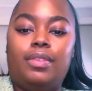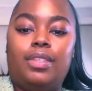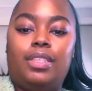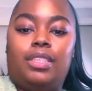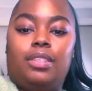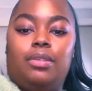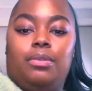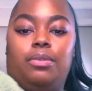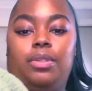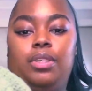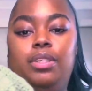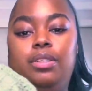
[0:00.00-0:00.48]

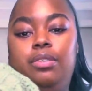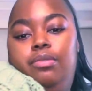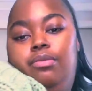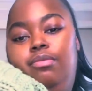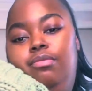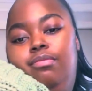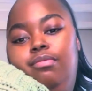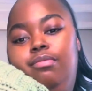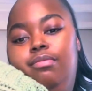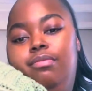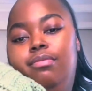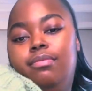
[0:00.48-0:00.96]
So cute.
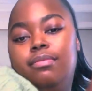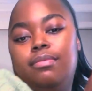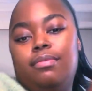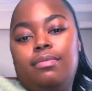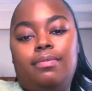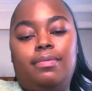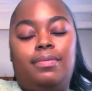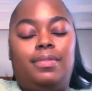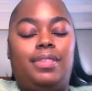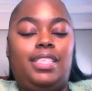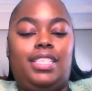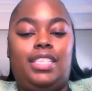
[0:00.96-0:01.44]

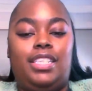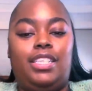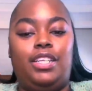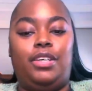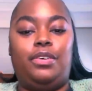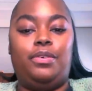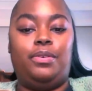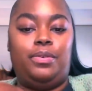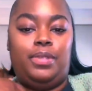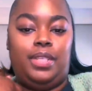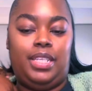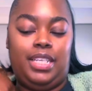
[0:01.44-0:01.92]
It's the
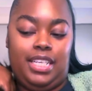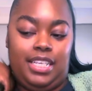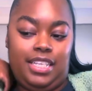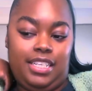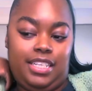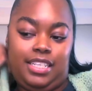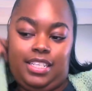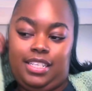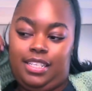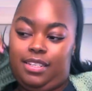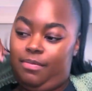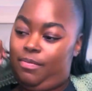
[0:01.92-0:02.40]

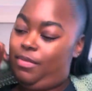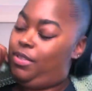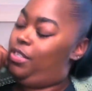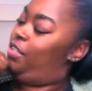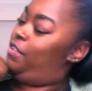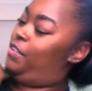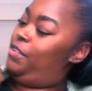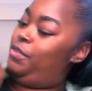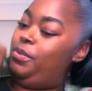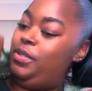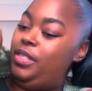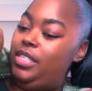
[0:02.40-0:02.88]
coziest. I'm gonna
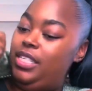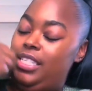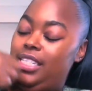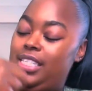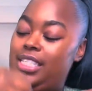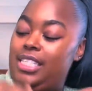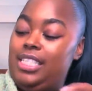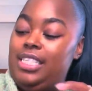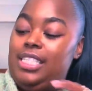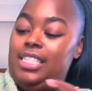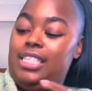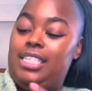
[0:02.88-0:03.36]
do this
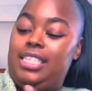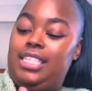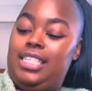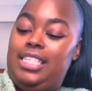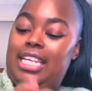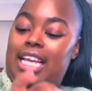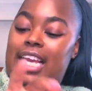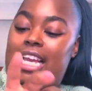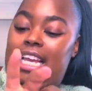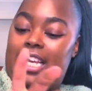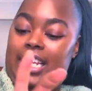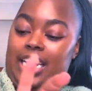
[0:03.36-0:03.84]
in
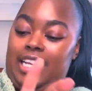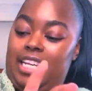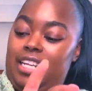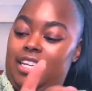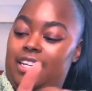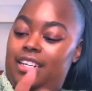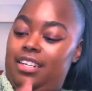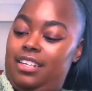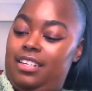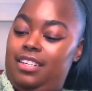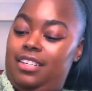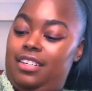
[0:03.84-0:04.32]
tan.
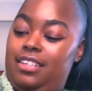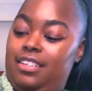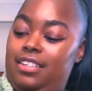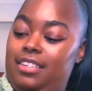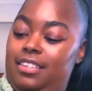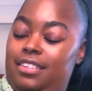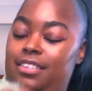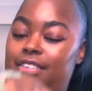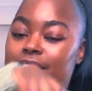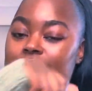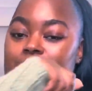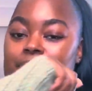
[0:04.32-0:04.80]

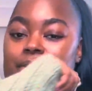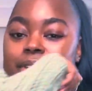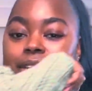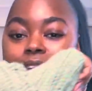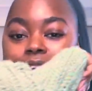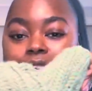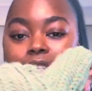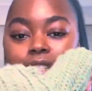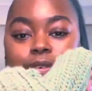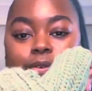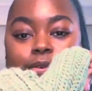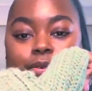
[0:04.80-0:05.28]
Do a
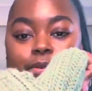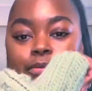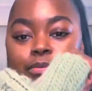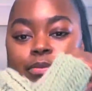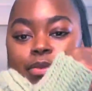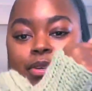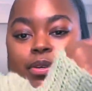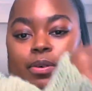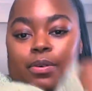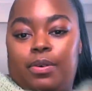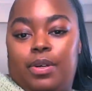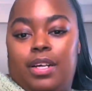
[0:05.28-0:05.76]
nice
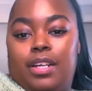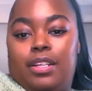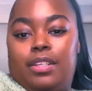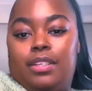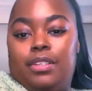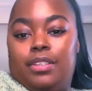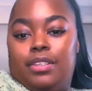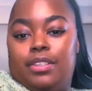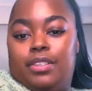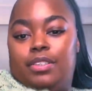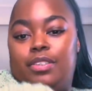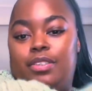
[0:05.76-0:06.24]
oatmeal
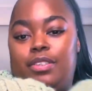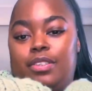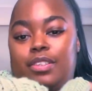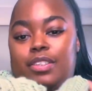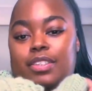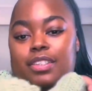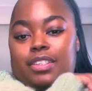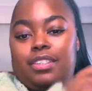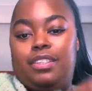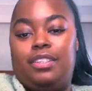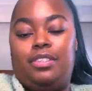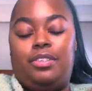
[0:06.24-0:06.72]
color.
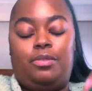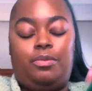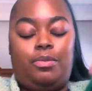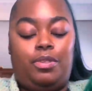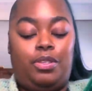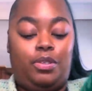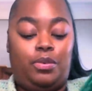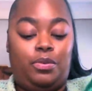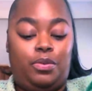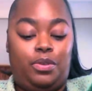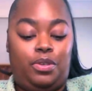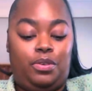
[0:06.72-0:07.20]
I think it'll be
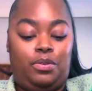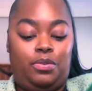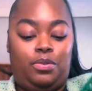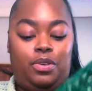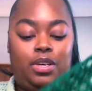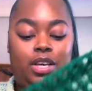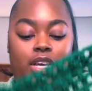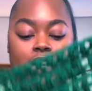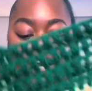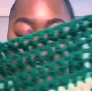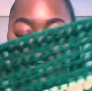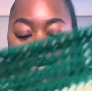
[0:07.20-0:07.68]
so cute.
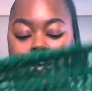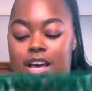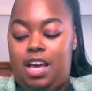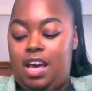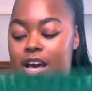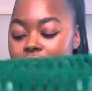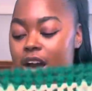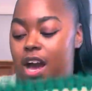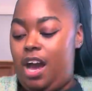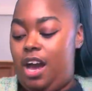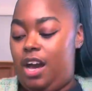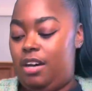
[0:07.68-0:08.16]

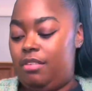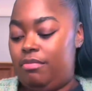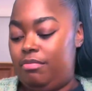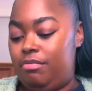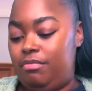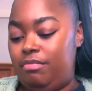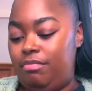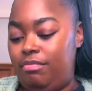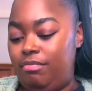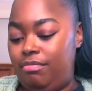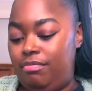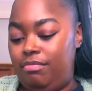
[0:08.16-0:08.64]

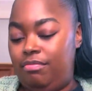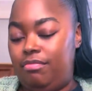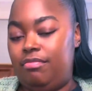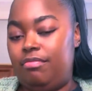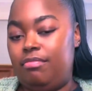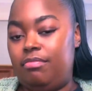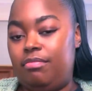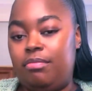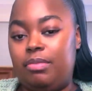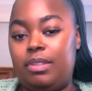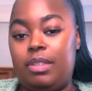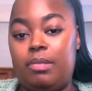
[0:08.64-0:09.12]

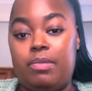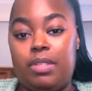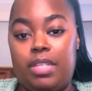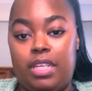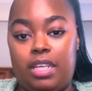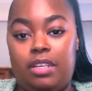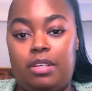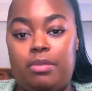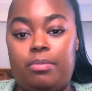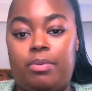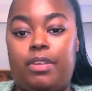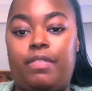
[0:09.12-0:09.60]
But I'm
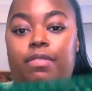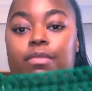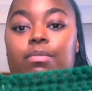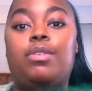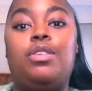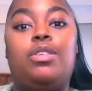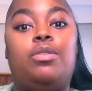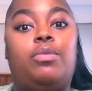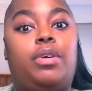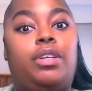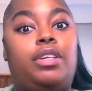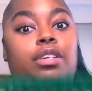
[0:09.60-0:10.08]
taking a break from the
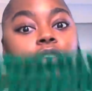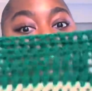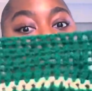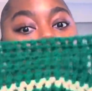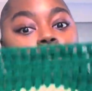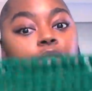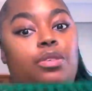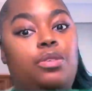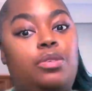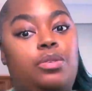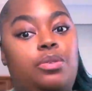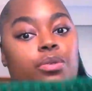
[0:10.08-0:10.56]
sweaters to
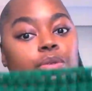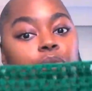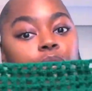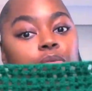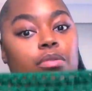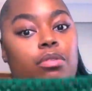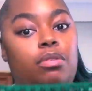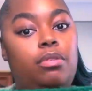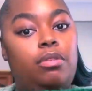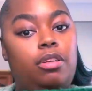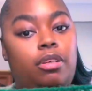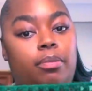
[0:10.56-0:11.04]
do
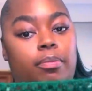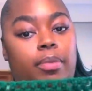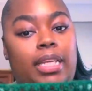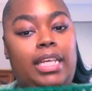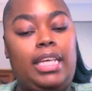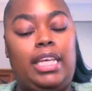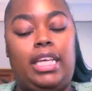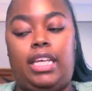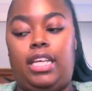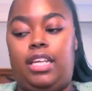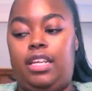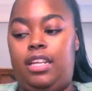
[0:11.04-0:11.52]

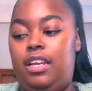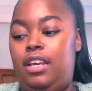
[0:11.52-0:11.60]
blanket.